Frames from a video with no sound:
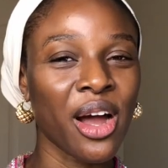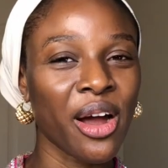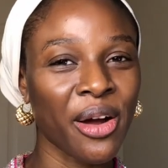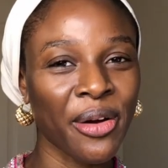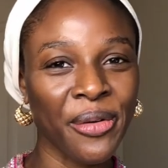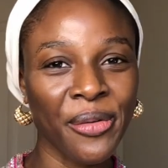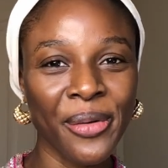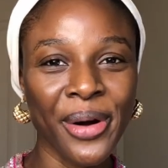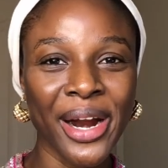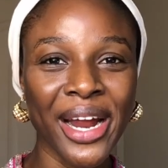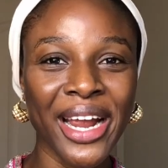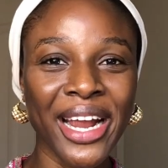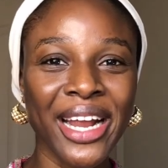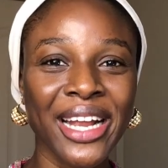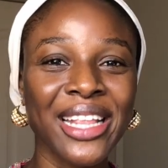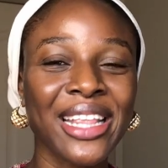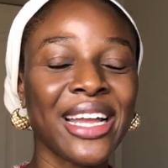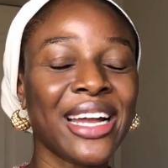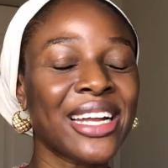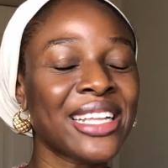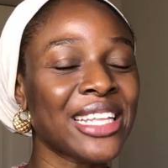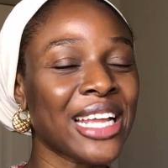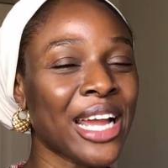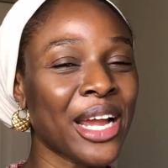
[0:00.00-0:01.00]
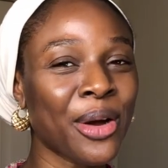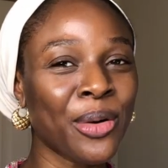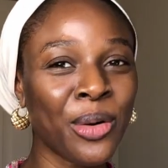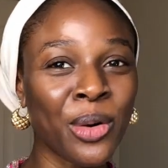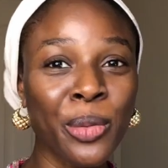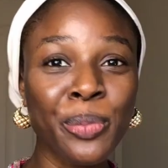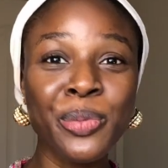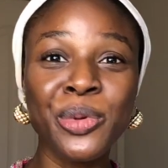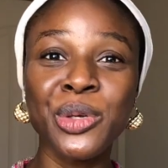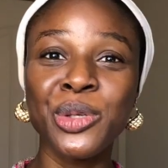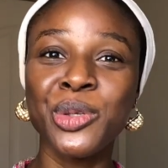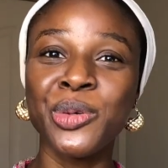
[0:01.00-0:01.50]
Alright, and I
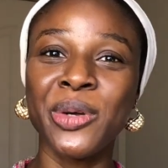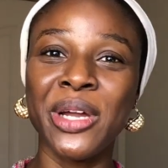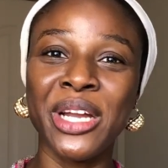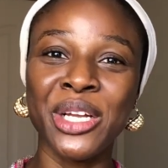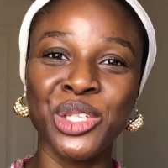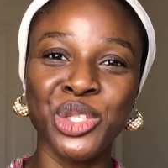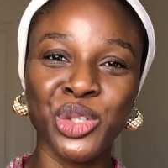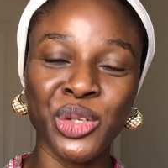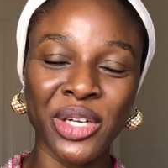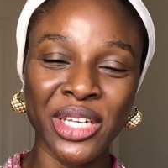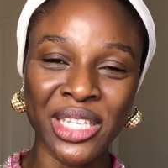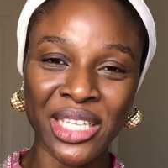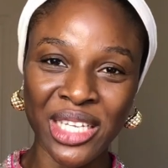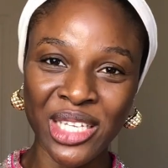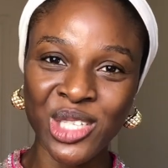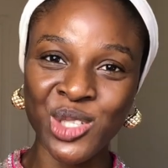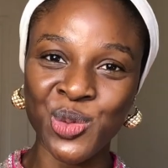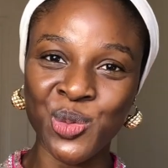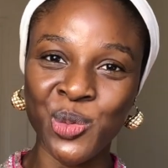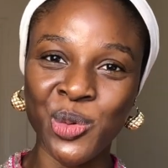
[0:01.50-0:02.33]
hope you do enjoy this